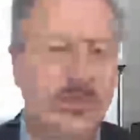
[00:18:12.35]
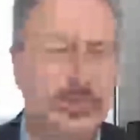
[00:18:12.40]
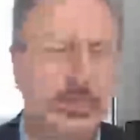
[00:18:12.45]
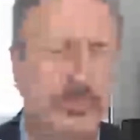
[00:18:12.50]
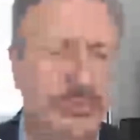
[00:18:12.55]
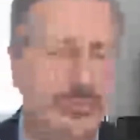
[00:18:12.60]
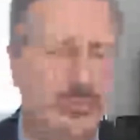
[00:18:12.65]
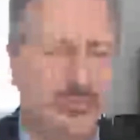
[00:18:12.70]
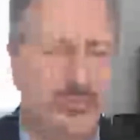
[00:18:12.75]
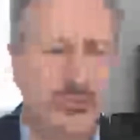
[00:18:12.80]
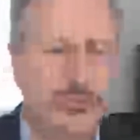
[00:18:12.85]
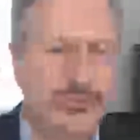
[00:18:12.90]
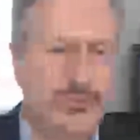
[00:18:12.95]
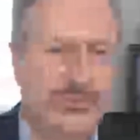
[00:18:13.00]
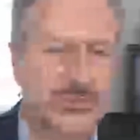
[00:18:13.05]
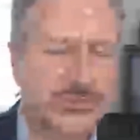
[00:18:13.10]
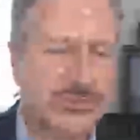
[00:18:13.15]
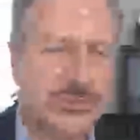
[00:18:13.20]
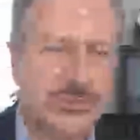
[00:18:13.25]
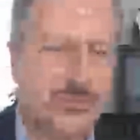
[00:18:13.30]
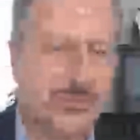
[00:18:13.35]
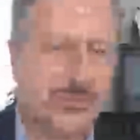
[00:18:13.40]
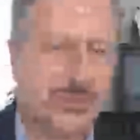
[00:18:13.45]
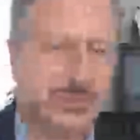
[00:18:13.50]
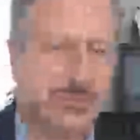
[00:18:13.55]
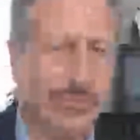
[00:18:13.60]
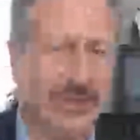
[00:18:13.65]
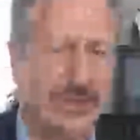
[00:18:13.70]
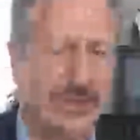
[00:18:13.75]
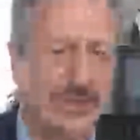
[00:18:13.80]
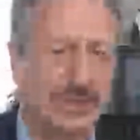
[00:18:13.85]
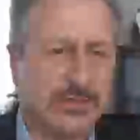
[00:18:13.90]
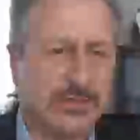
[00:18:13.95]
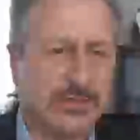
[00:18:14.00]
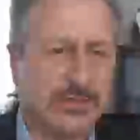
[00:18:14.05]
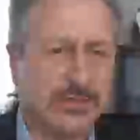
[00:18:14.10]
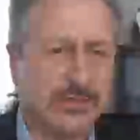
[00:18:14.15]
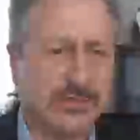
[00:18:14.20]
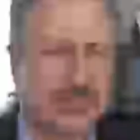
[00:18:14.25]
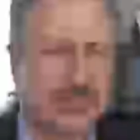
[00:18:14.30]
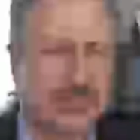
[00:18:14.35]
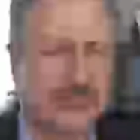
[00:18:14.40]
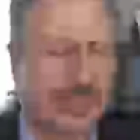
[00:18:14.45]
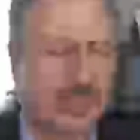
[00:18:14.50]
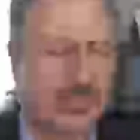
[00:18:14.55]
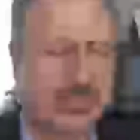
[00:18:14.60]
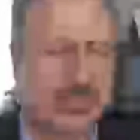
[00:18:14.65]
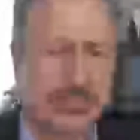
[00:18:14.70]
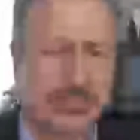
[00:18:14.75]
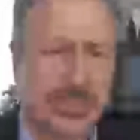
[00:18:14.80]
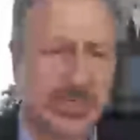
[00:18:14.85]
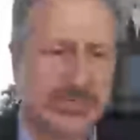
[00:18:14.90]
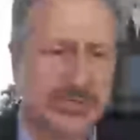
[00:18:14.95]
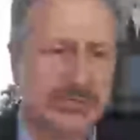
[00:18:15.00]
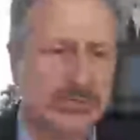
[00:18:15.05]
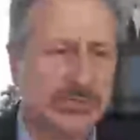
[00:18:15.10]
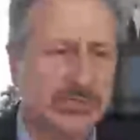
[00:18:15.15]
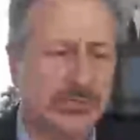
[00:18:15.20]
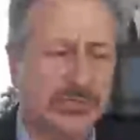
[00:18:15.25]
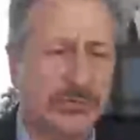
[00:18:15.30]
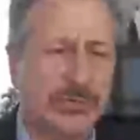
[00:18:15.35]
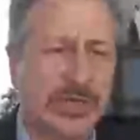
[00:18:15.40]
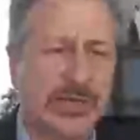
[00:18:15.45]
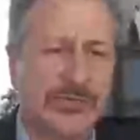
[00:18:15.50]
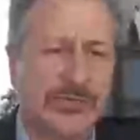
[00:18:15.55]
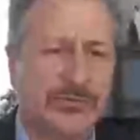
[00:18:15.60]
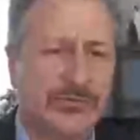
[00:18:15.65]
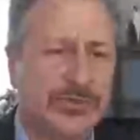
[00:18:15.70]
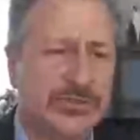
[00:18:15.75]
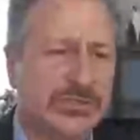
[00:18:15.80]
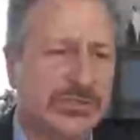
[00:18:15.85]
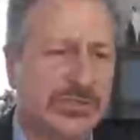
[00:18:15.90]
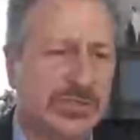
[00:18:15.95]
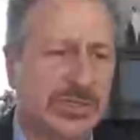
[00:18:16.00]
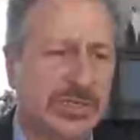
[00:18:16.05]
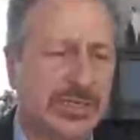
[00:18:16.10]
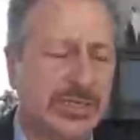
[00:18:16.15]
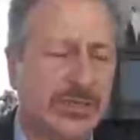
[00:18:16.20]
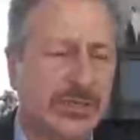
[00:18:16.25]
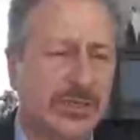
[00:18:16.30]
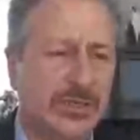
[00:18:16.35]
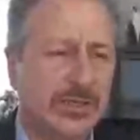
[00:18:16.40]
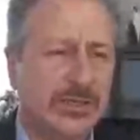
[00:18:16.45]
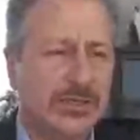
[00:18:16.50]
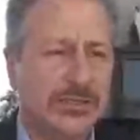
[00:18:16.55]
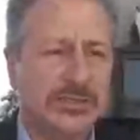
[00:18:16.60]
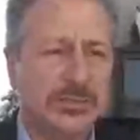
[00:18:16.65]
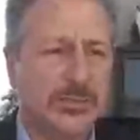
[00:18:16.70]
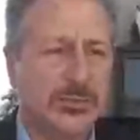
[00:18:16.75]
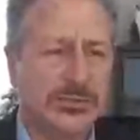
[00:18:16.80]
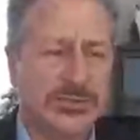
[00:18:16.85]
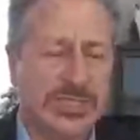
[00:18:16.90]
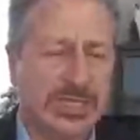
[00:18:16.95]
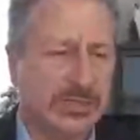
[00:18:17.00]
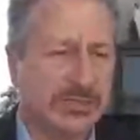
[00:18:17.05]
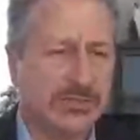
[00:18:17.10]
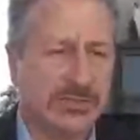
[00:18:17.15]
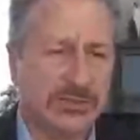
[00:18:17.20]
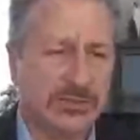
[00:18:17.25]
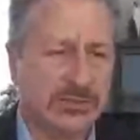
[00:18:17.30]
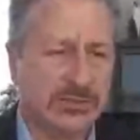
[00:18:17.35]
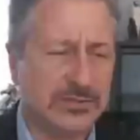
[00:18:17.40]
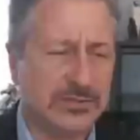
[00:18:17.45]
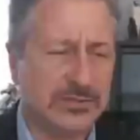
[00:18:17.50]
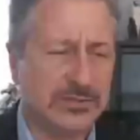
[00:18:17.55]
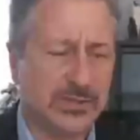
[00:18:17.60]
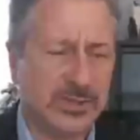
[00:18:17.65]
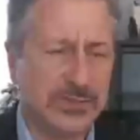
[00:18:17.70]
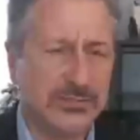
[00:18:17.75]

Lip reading: Improving security surveillance measures throughout the facility to protect their